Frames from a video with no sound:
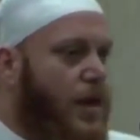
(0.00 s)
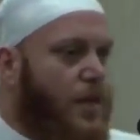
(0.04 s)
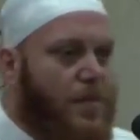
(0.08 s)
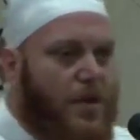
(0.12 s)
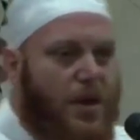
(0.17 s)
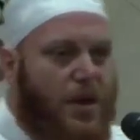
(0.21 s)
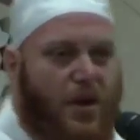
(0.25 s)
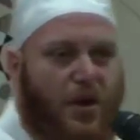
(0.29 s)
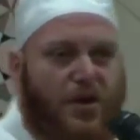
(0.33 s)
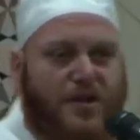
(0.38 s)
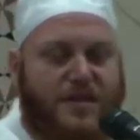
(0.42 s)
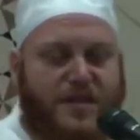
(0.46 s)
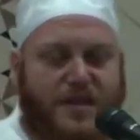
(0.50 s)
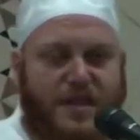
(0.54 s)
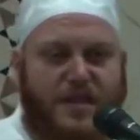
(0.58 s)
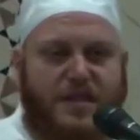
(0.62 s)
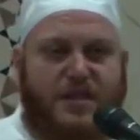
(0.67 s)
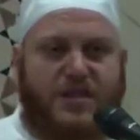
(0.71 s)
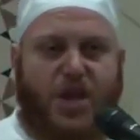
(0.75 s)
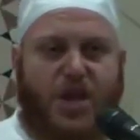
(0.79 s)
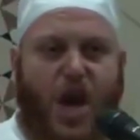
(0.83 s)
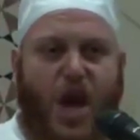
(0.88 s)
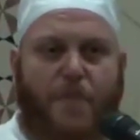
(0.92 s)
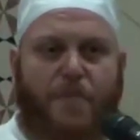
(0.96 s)
because
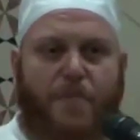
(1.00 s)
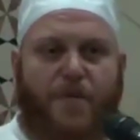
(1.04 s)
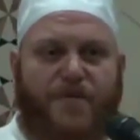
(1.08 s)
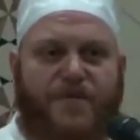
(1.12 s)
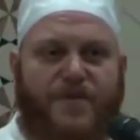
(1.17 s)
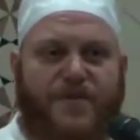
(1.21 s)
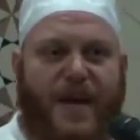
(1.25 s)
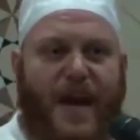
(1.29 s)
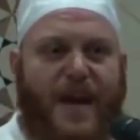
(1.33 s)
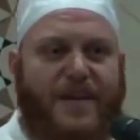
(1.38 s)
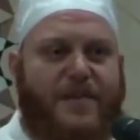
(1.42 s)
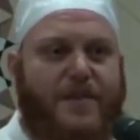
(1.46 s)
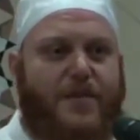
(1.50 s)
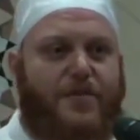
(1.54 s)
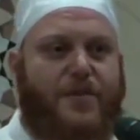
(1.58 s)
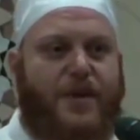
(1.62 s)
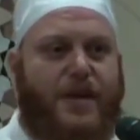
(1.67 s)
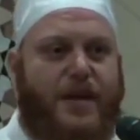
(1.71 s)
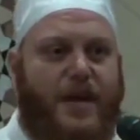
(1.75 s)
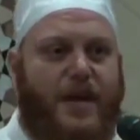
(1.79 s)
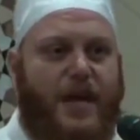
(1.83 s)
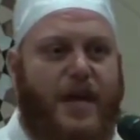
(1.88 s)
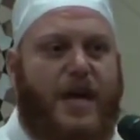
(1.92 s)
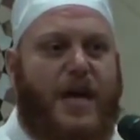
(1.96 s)
this type of
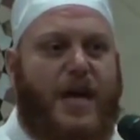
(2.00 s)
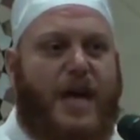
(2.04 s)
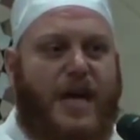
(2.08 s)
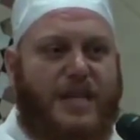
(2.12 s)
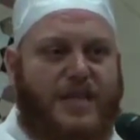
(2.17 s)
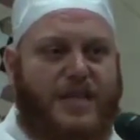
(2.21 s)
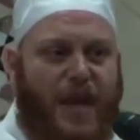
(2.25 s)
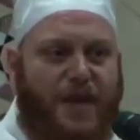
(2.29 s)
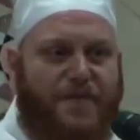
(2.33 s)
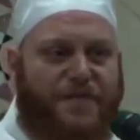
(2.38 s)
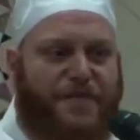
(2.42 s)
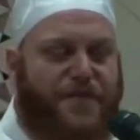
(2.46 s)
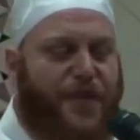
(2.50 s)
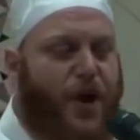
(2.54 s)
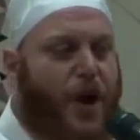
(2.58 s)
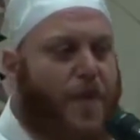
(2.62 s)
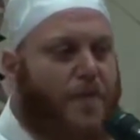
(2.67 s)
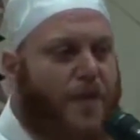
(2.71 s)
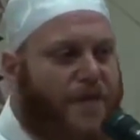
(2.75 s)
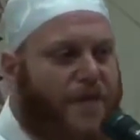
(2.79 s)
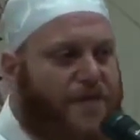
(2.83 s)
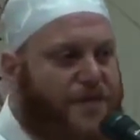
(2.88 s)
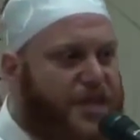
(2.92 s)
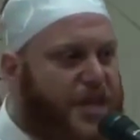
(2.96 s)
gathering is a
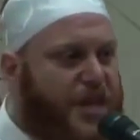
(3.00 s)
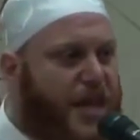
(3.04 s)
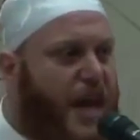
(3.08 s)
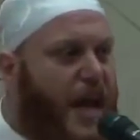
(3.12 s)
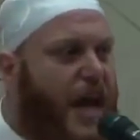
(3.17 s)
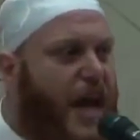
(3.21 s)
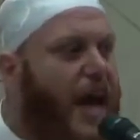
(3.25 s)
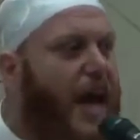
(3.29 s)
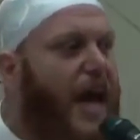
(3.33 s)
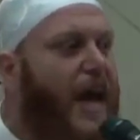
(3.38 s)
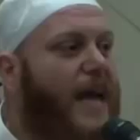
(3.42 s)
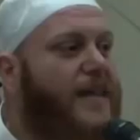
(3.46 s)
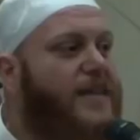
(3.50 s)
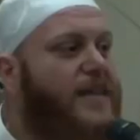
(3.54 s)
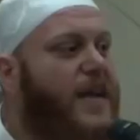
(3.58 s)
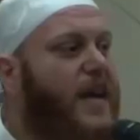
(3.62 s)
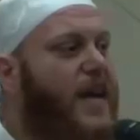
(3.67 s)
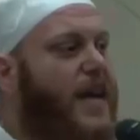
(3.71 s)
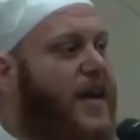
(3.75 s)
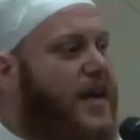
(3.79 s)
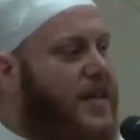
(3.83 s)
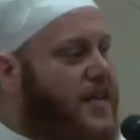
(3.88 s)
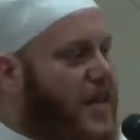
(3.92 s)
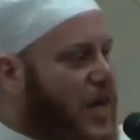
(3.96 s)
form of jihad
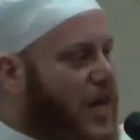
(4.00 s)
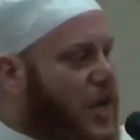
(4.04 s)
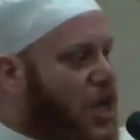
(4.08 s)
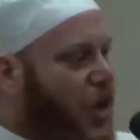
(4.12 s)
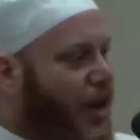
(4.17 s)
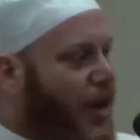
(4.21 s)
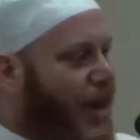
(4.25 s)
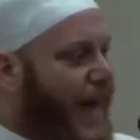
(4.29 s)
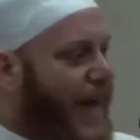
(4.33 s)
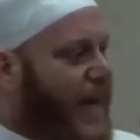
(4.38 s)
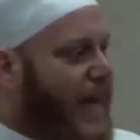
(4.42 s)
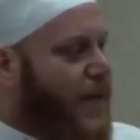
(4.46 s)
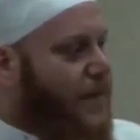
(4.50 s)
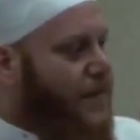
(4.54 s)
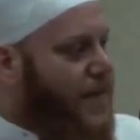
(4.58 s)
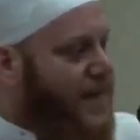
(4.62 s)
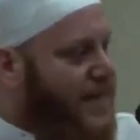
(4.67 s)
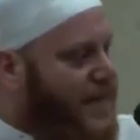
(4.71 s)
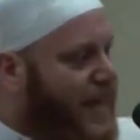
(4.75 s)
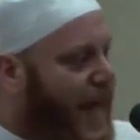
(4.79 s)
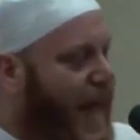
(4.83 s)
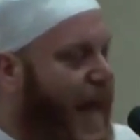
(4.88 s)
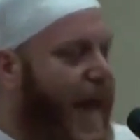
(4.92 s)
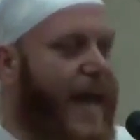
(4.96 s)
that your
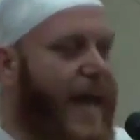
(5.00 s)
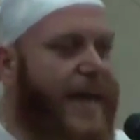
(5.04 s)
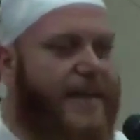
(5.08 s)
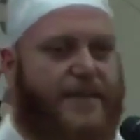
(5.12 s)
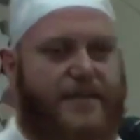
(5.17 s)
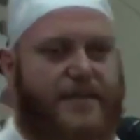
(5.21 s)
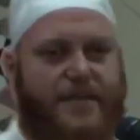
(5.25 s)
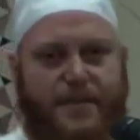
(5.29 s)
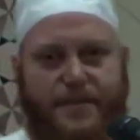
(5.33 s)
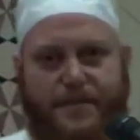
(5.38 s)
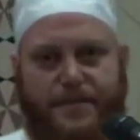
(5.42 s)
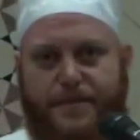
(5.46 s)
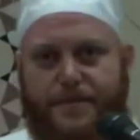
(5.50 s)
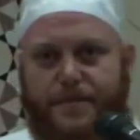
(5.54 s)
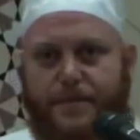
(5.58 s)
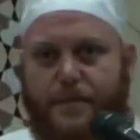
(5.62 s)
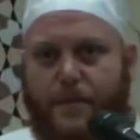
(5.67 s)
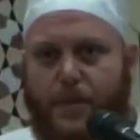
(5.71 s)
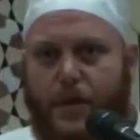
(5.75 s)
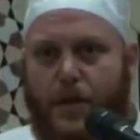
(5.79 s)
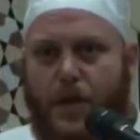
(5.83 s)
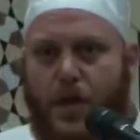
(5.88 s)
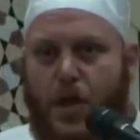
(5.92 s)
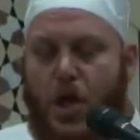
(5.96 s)
enemies hate.
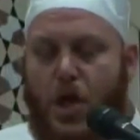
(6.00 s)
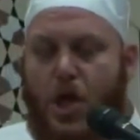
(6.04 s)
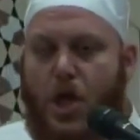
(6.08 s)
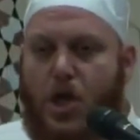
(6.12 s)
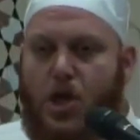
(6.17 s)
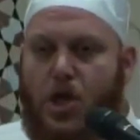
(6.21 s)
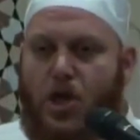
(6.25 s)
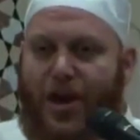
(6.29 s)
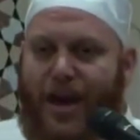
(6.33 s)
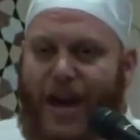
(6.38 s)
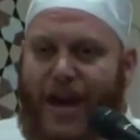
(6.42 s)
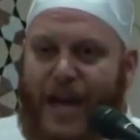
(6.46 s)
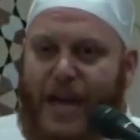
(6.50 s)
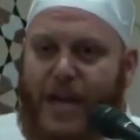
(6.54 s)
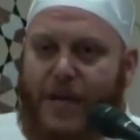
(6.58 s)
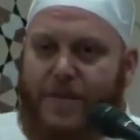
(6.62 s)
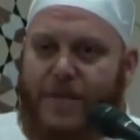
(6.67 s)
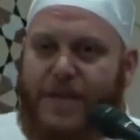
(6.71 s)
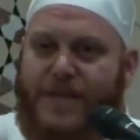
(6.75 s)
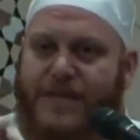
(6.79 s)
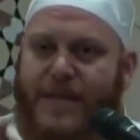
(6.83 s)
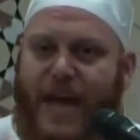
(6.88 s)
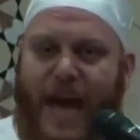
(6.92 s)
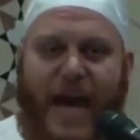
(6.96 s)
Your
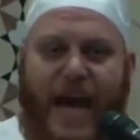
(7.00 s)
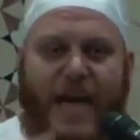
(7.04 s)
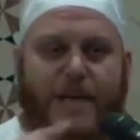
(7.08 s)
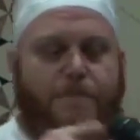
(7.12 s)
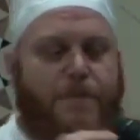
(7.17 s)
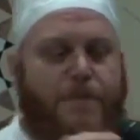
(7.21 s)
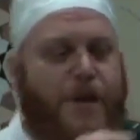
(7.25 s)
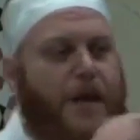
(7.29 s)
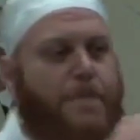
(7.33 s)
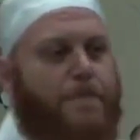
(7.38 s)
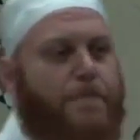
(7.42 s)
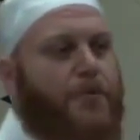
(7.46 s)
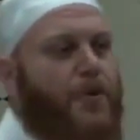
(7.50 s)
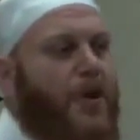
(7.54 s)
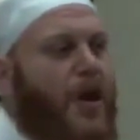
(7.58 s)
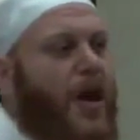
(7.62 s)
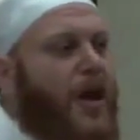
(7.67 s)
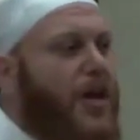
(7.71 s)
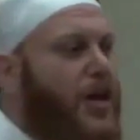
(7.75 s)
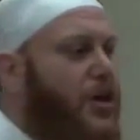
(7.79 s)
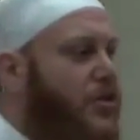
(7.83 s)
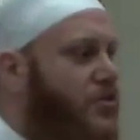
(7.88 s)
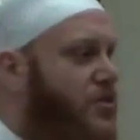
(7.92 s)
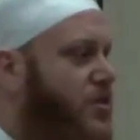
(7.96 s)
enemies hate people
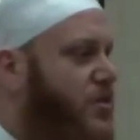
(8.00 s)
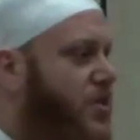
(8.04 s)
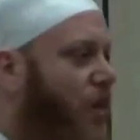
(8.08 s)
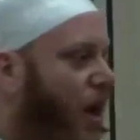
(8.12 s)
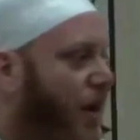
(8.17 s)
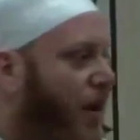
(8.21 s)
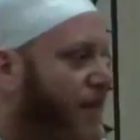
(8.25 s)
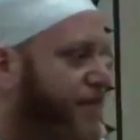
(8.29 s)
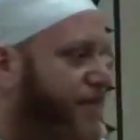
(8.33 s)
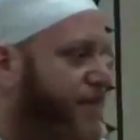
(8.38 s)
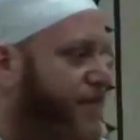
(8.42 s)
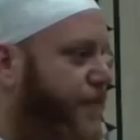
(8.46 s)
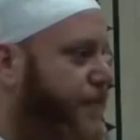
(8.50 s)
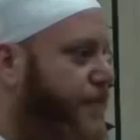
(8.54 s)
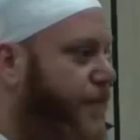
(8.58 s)
like yourself,